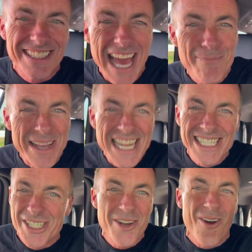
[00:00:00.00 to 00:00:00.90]
That
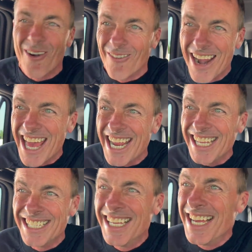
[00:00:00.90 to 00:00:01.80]
means you are ready.
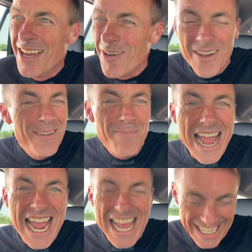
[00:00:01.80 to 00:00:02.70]

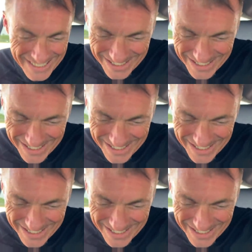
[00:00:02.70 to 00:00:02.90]
Man,